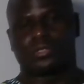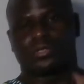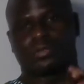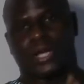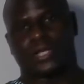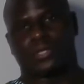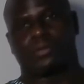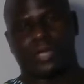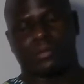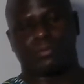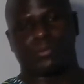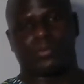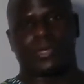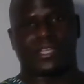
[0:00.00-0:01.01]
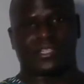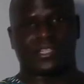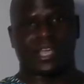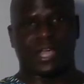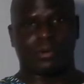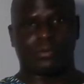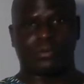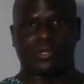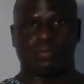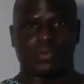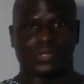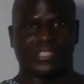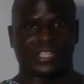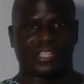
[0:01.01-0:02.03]
try to help you guys out.
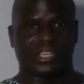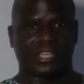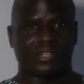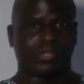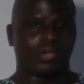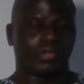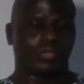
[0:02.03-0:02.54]
Once again,